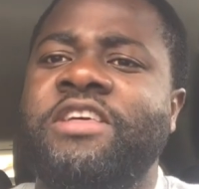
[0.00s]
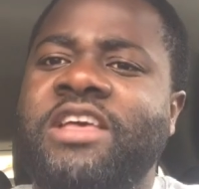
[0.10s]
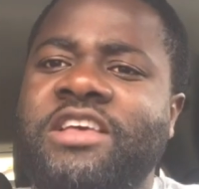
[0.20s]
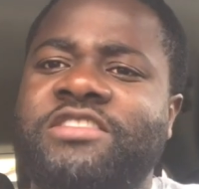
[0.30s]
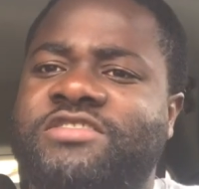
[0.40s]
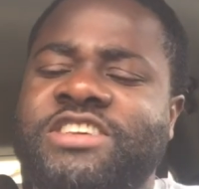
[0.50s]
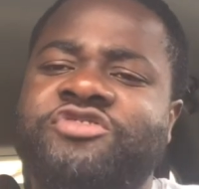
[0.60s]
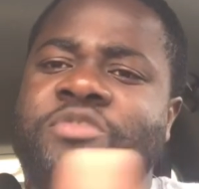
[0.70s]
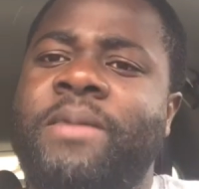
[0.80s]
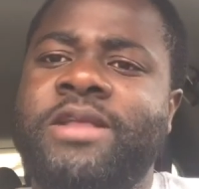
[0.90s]
it just
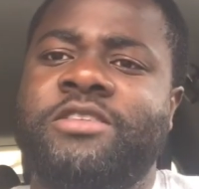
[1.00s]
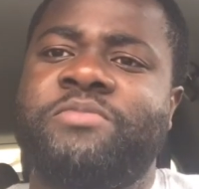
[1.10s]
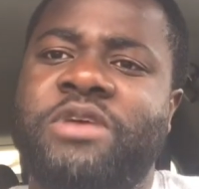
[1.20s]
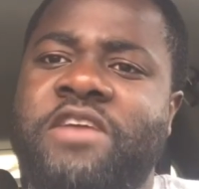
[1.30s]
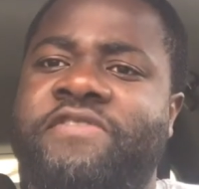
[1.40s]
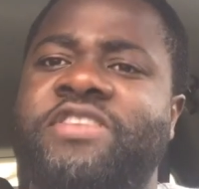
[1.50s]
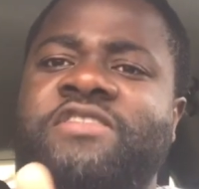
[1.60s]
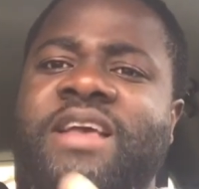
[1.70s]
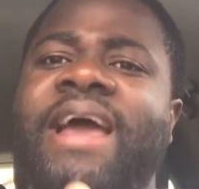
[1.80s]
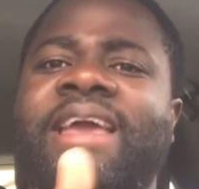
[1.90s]
reminded me, if this
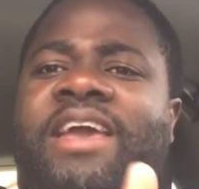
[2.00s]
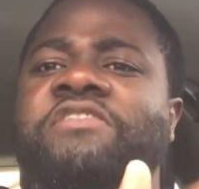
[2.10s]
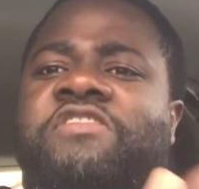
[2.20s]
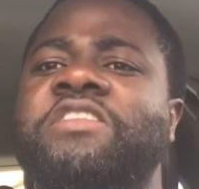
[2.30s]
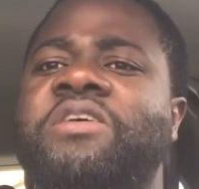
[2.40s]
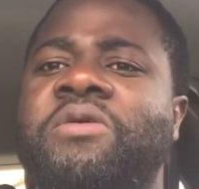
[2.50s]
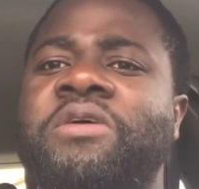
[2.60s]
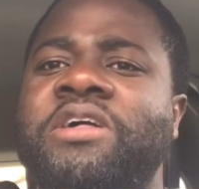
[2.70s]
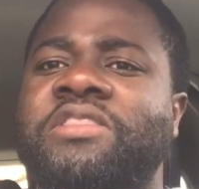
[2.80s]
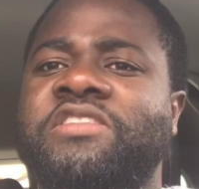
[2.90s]
guy can sell
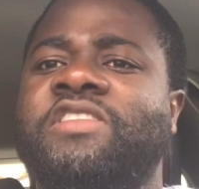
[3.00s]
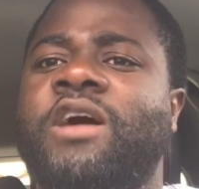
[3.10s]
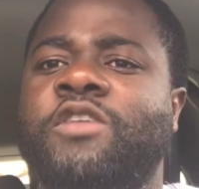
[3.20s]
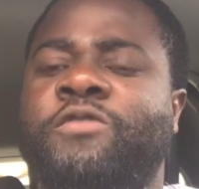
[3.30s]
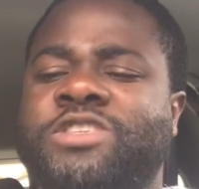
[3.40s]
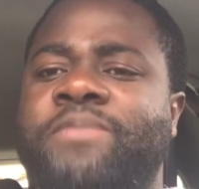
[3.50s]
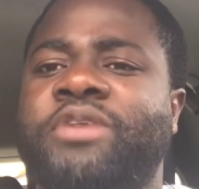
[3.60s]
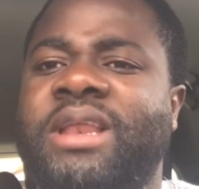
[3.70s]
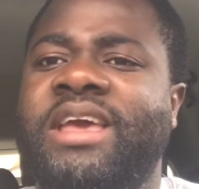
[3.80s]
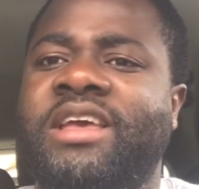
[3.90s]
this house for
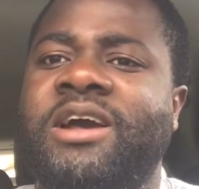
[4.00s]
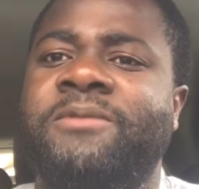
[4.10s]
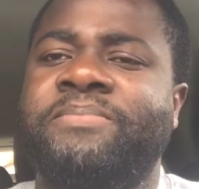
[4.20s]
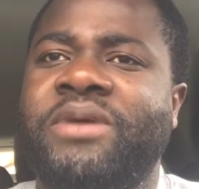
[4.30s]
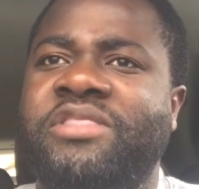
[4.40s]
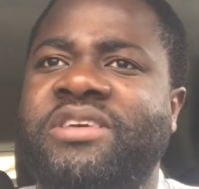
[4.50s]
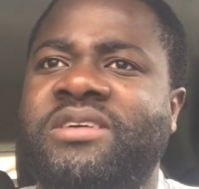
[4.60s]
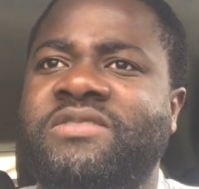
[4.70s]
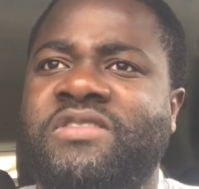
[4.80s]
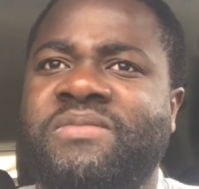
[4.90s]
something like is
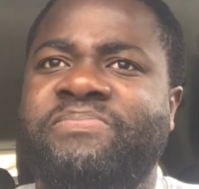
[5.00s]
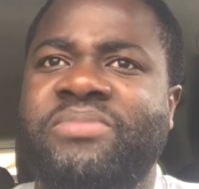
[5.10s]
it